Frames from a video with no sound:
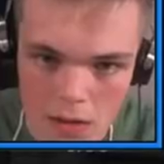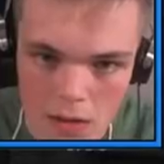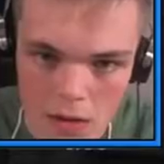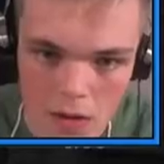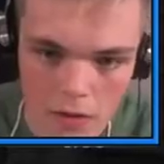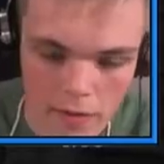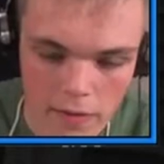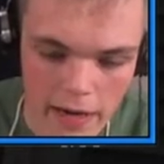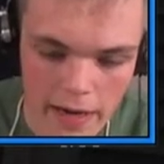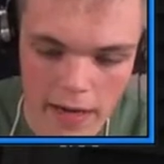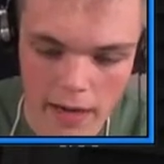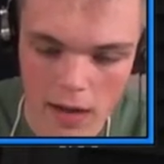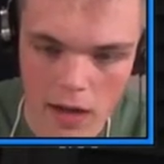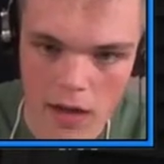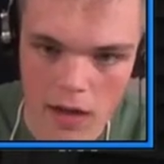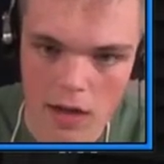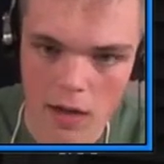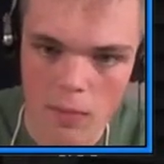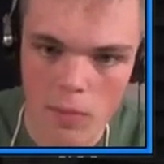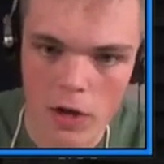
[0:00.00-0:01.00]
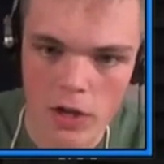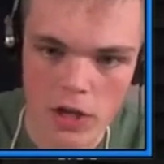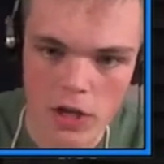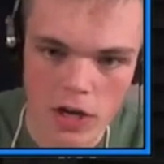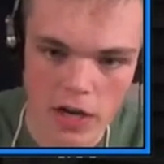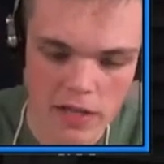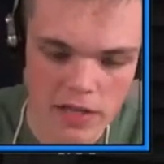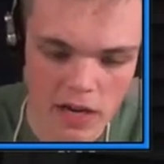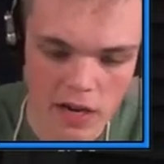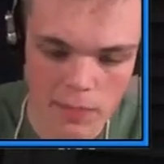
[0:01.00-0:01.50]
Alright, oh, ah, oh, come on,
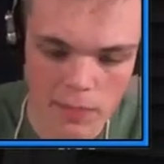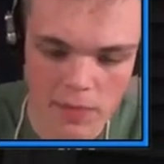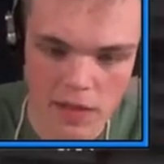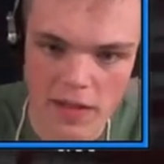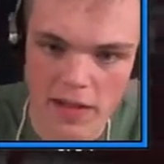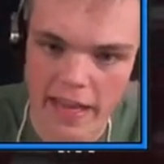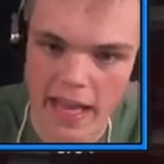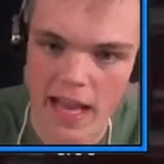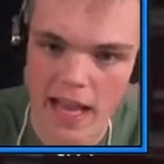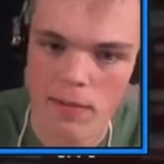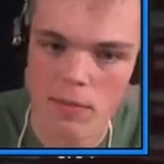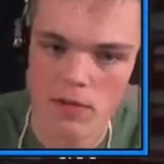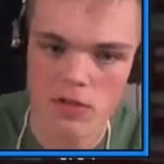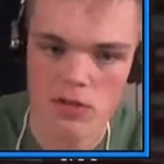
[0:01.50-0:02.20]
you're interrupting the game,